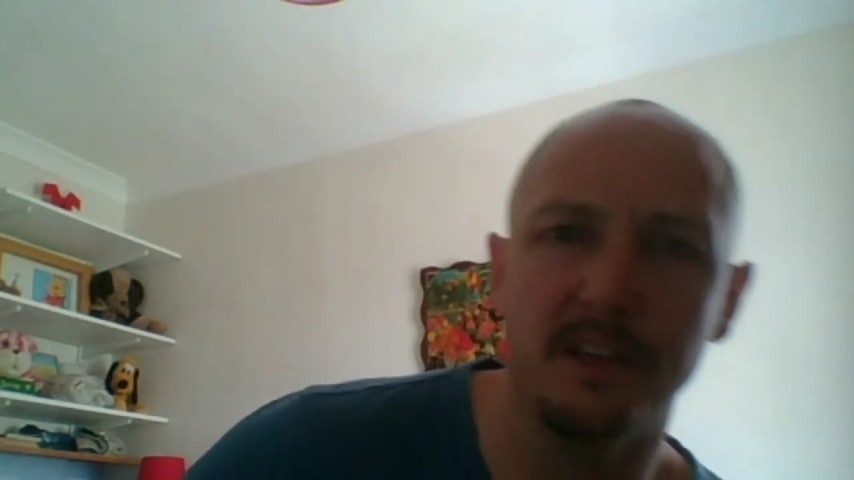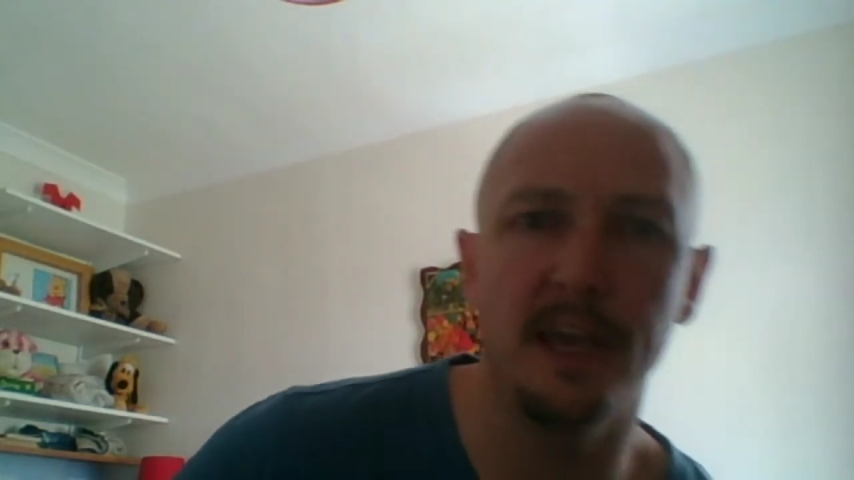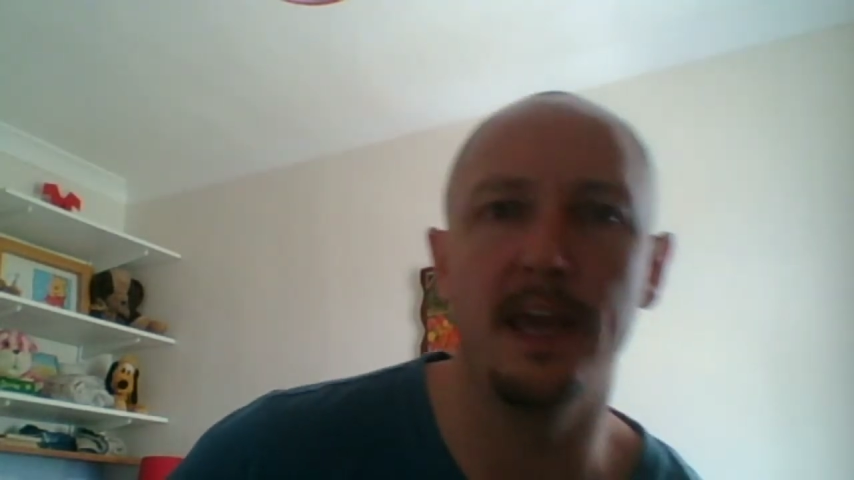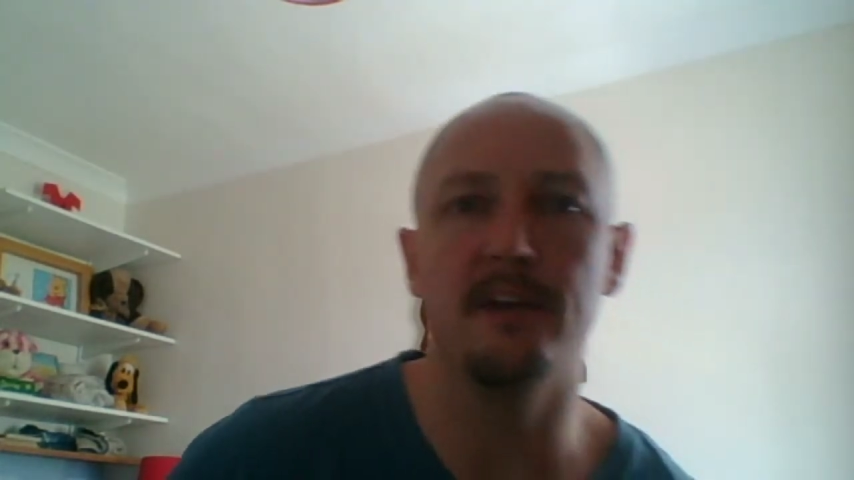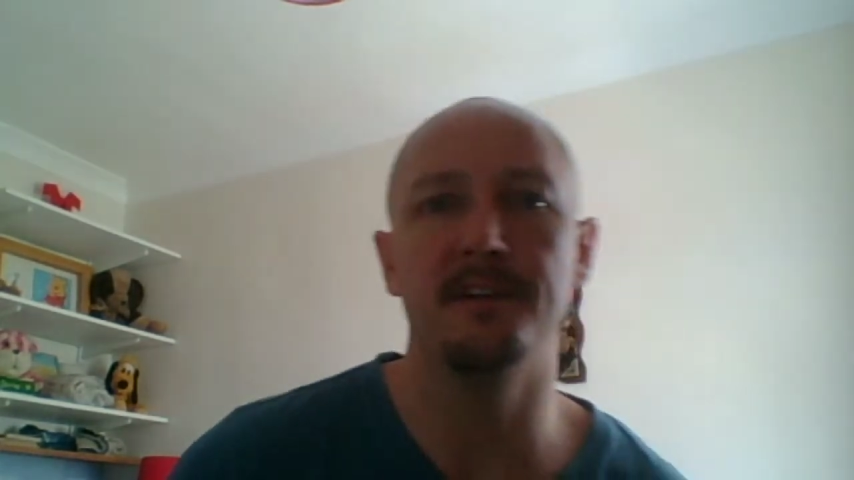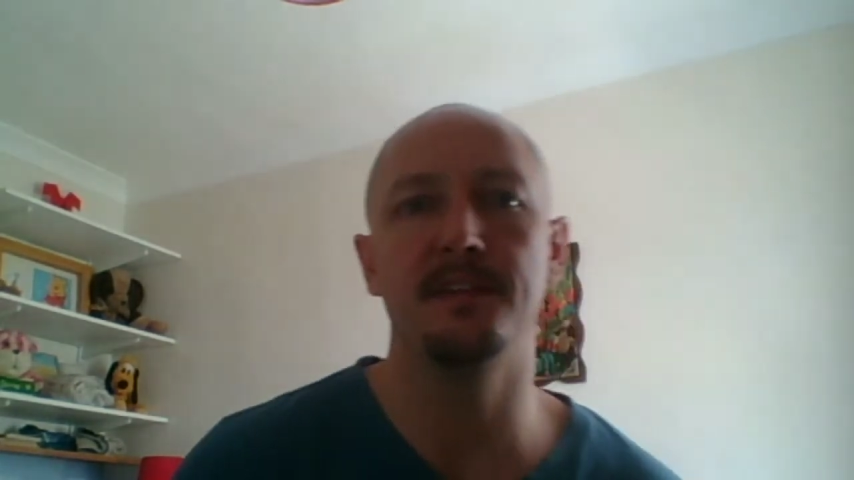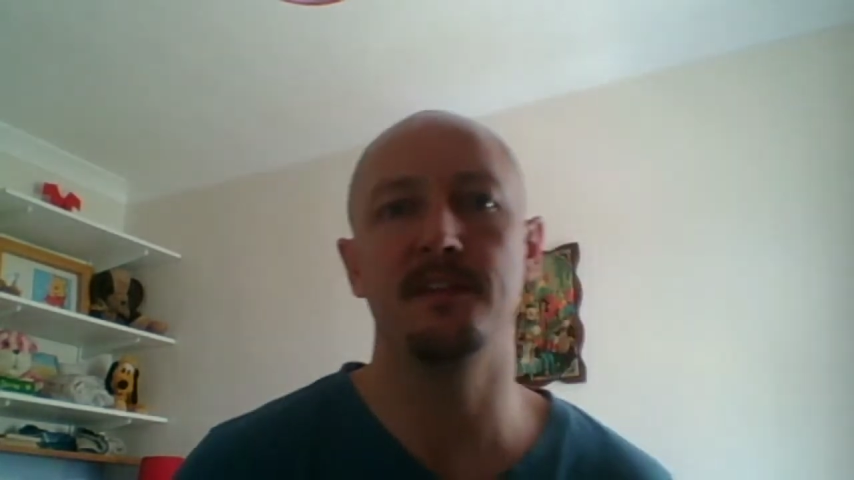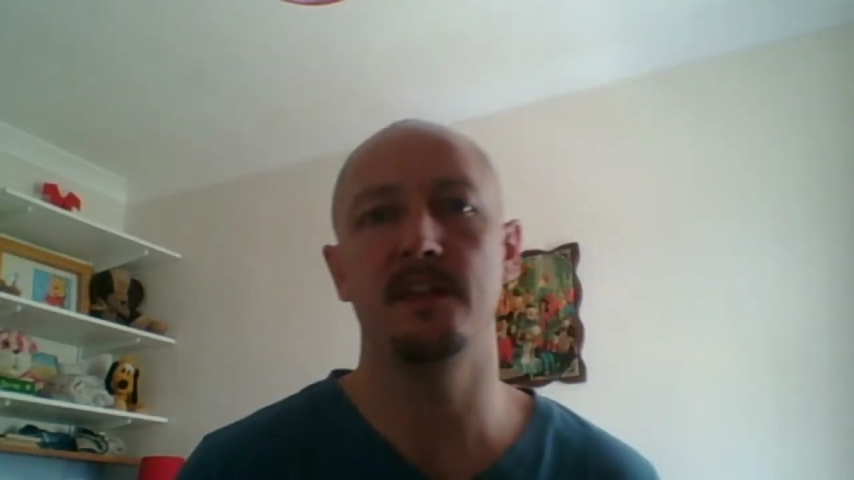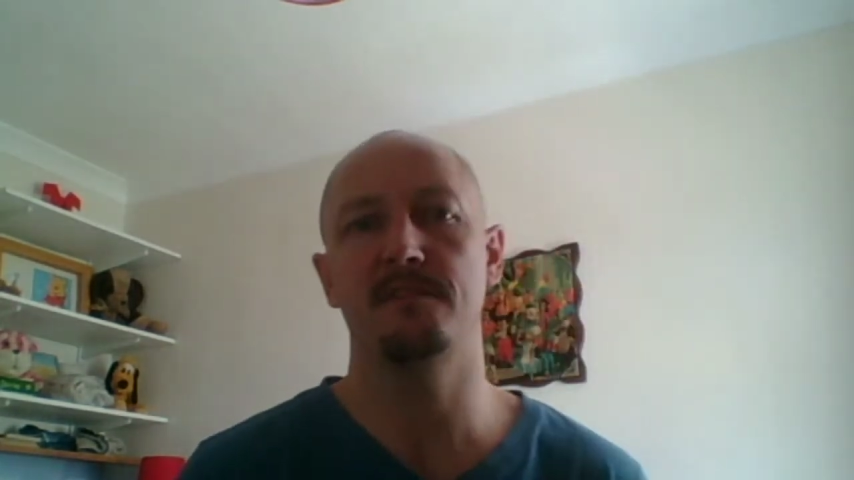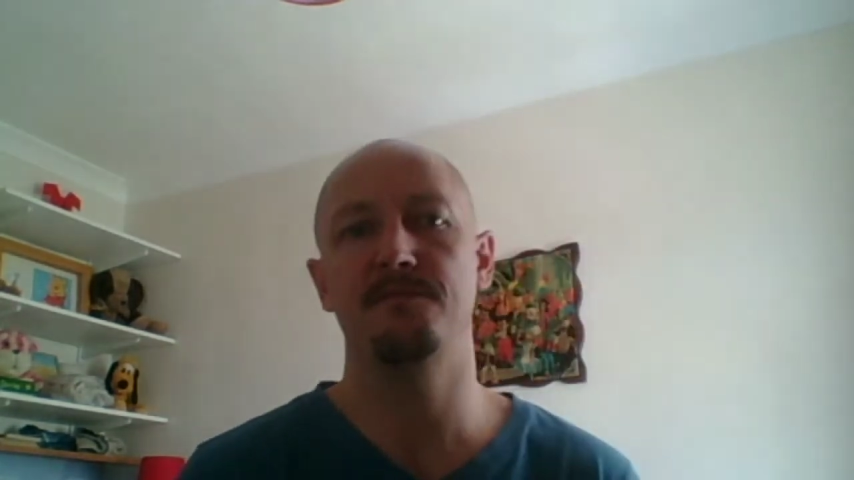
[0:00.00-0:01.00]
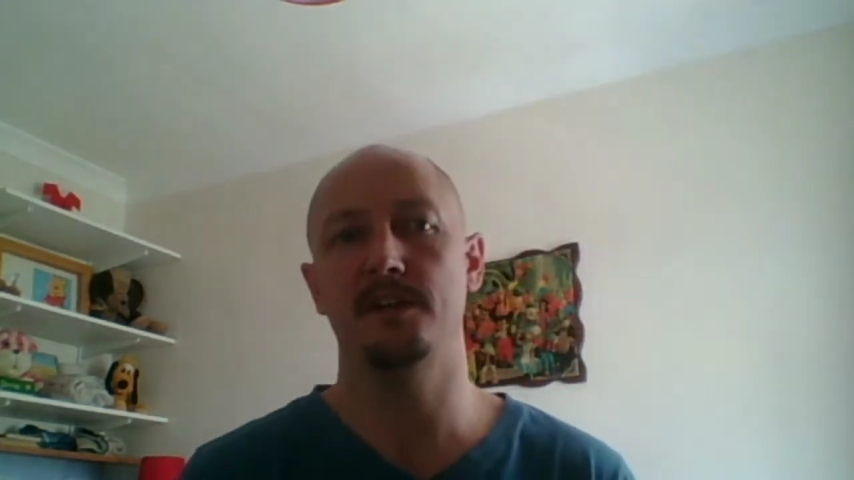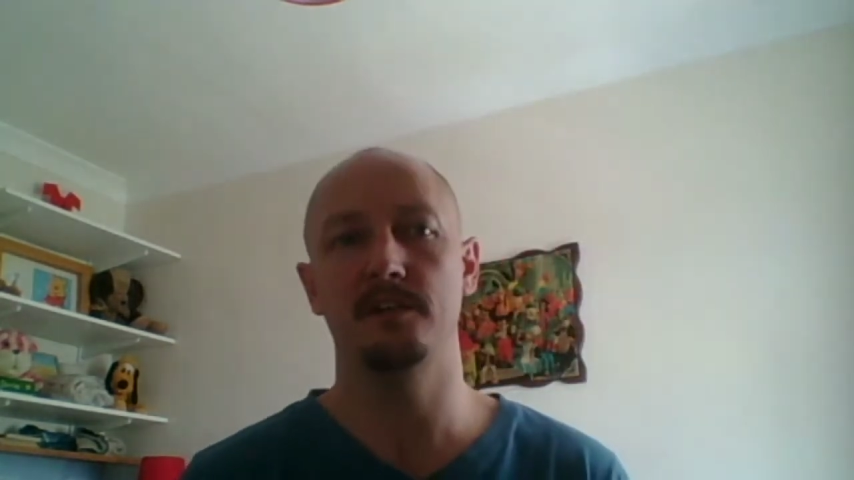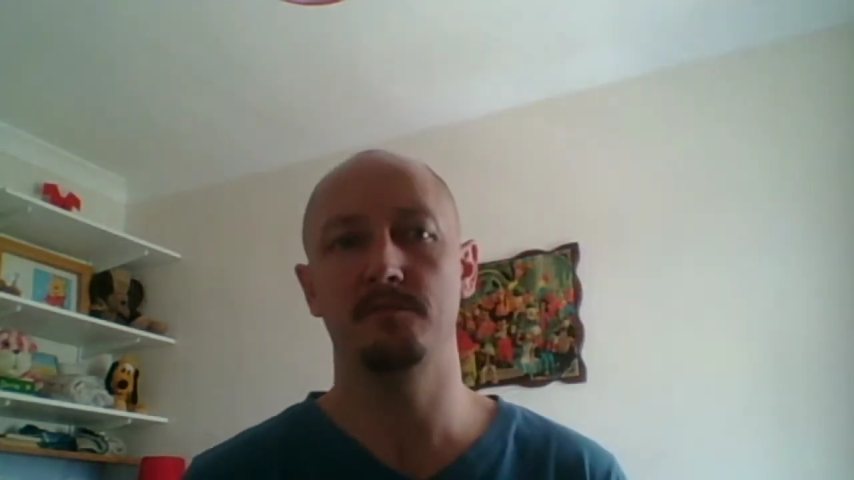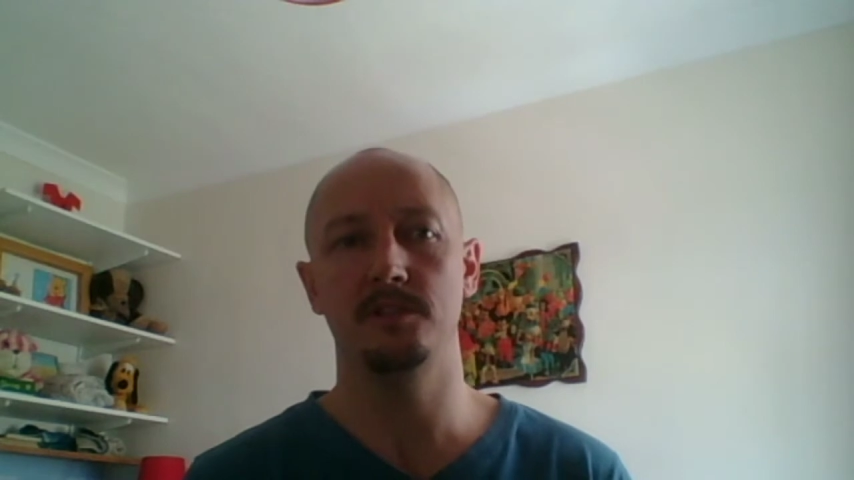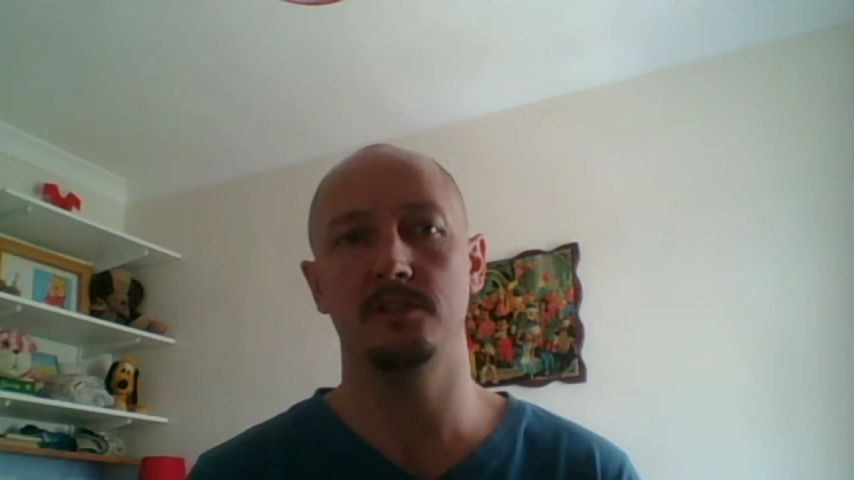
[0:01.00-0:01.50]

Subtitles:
care and like, fuck it,